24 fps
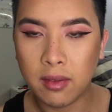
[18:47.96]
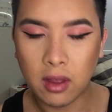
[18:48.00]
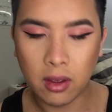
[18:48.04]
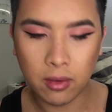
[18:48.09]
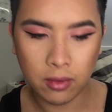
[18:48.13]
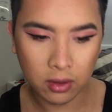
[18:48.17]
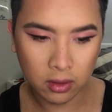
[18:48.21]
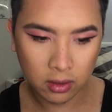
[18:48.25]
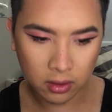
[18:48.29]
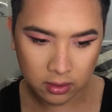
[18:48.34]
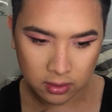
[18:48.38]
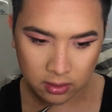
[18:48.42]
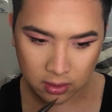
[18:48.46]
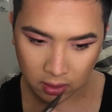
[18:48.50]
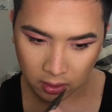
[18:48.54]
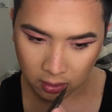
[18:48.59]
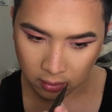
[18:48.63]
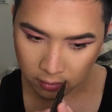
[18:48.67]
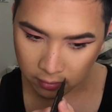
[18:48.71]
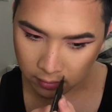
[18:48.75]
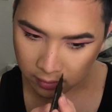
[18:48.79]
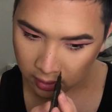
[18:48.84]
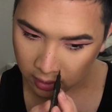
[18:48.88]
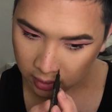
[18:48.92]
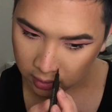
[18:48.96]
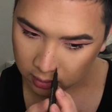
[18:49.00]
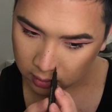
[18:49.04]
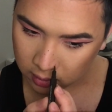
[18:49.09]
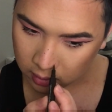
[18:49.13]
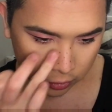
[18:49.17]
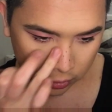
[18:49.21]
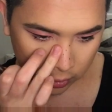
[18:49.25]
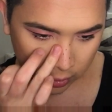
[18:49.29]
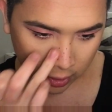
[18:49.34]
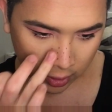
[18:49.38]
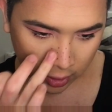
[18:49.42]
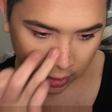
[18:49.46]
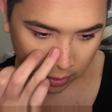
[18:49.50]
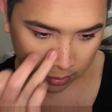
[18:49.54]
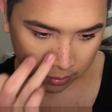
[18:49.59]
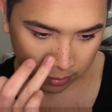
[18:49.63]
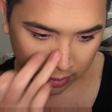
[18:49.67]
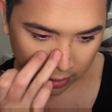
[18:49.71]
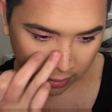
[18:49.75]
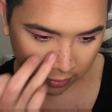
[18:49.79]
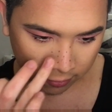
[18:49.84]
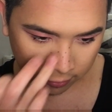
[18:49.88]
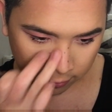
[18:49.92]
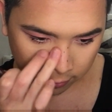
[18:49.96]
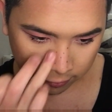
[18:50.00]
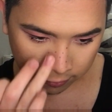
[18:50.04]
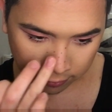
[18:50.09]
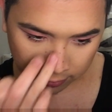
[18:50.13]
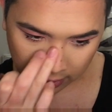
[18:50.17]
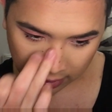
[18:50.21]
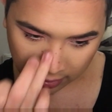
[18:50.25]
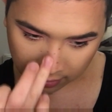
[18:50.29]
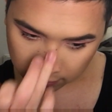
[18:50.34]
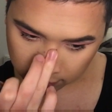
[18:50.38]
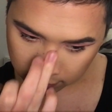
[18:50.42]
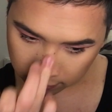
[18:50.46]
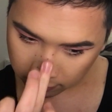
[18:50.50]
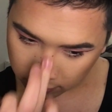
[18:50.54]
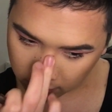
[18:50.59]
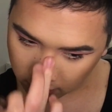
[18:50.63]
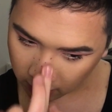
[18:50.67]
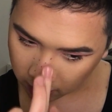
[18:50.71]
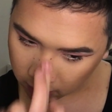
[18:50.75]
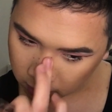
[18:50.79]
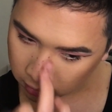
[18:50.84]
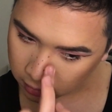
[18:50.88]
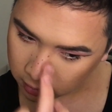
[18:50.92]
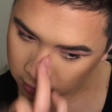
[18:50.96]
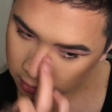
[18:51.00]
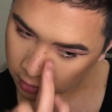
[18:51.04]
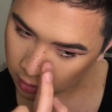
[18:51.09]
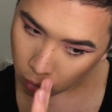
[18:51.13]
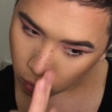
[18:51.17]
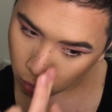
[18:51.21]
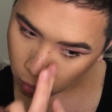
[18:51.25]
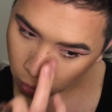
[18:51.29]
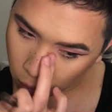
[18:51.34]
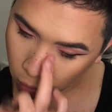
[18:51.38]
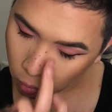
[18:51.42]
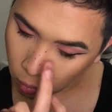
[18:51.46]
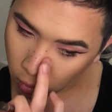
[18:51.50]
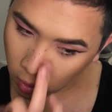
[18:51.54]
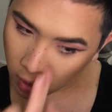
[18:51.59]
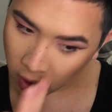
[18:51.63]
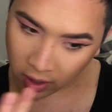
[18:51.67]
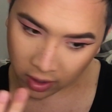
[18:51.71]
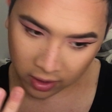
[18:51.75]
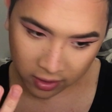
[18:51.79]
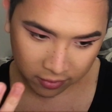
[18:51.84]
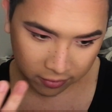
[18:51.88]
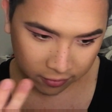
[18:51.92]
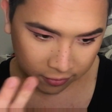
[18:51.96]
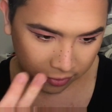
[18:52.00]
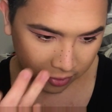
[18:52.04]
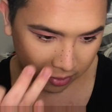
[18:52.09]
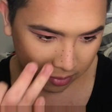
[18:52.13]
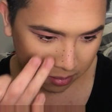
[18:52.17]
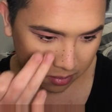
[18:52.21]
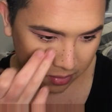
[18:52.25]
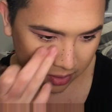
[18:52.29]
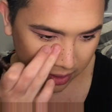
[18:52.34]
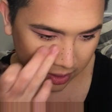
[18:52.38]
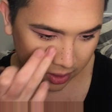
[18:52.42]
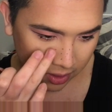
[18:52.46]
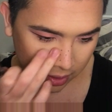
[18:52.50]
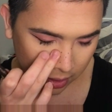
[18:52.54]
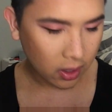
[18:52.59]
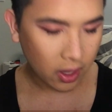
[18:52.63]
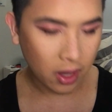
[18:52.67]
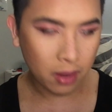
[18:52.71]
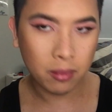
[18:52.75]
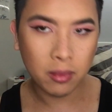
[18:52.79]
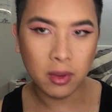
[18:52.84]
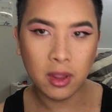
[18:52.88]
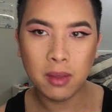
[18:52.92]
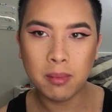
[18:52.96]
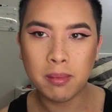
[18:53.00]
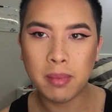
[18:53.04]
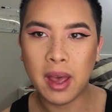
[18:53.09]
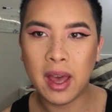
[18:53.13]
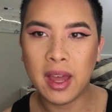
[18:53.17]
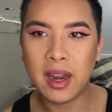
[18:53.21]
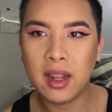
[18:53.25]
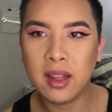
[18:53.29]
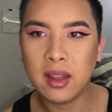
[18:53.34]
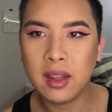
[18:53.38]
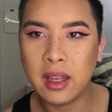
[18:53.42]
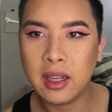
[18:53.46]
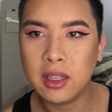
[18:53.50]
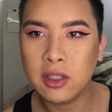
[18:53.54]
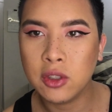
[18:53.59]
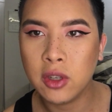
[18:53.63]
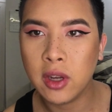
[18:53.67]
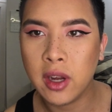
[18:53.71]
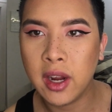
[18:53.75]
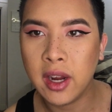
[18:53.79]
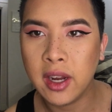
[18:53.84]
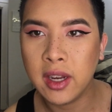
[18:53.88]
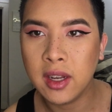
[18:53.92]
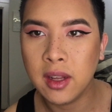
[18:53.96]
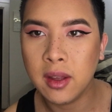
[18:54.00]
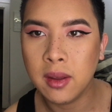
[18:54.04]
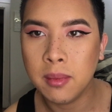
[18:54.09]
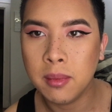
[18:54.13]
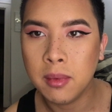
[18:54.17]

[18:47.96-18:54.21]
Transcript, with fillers: that realistic effect. trying to make fake freckles work for me. I'm really bad at like trying to